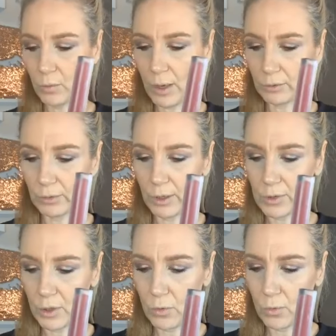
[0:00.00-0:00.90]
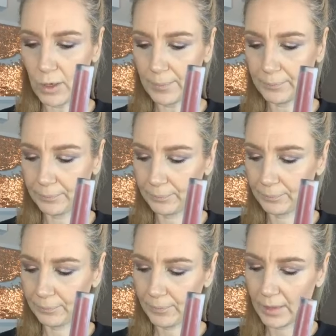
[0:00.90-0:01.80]
Wild Rose 01.
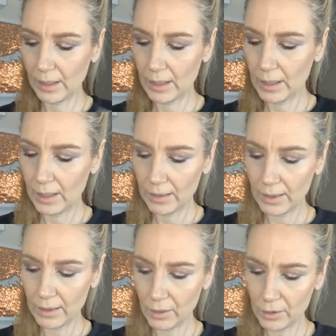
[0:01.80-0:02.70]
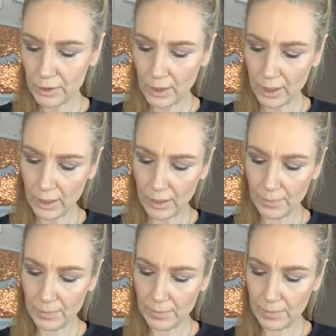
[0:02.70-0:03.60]
Then there's
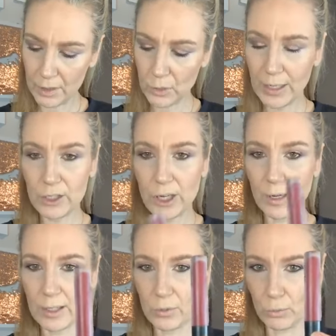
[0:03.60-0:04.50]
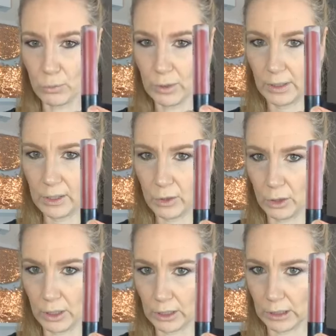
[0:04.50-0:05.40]
Sweet Cherry is really
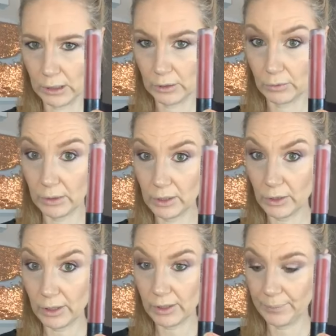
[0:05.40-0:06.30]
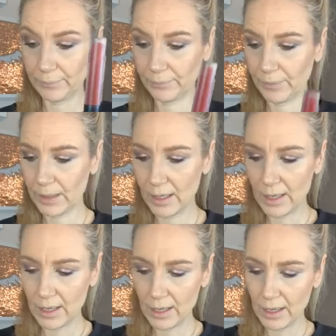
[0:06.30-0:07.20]
dark, really dark.
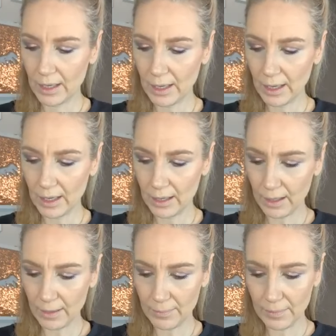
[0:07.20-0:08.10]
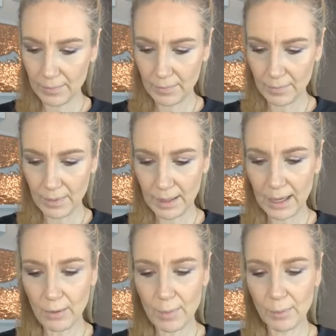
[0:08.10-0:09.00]
I
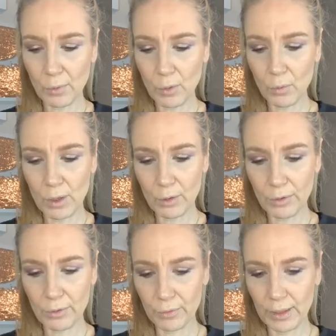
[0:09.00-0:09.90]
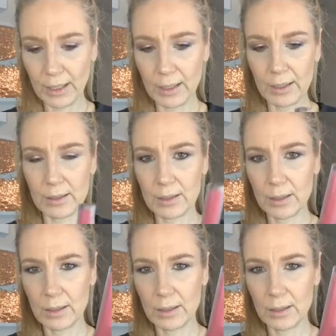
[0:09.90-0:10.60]
can't remember what 103 is.